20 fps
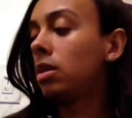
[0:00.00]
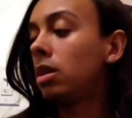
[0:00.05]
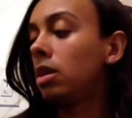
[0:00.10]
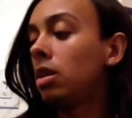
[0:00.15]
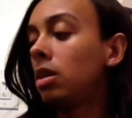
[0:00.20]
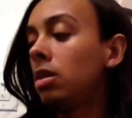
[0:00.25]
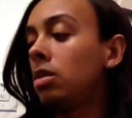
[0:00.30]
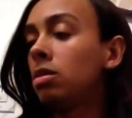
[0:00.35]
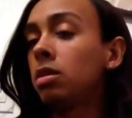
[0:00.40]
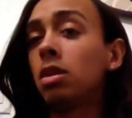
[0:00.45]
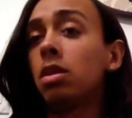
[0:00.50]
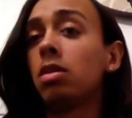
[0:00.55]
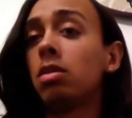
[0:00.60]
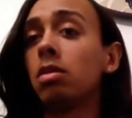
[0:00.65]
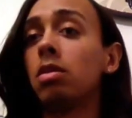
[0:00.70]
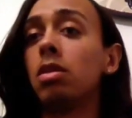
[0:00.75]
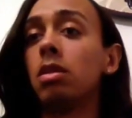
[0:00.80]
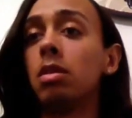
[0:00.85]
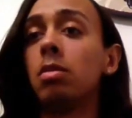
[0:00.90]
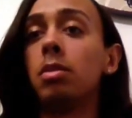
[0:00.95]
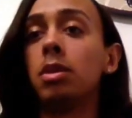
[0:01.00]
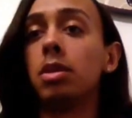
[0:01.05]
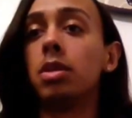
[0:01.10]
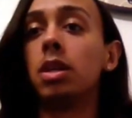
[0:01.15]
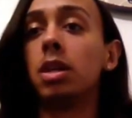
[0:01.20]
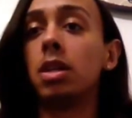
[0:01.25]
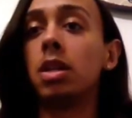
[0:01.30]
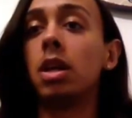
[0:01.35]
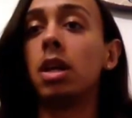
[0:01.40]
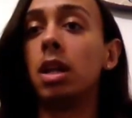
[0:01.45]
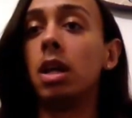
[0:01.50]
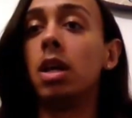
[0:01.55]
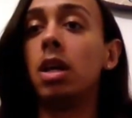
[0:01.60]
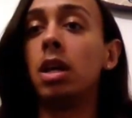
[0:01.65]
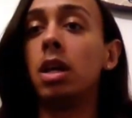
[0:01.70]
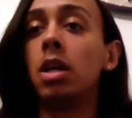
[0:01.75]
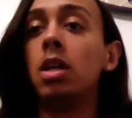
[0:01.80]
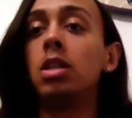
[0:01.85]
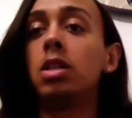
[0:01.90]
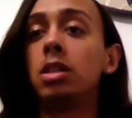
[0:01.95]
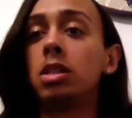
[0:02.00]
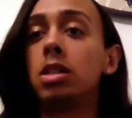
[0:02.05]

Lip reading: It's literally almost like that. Like, it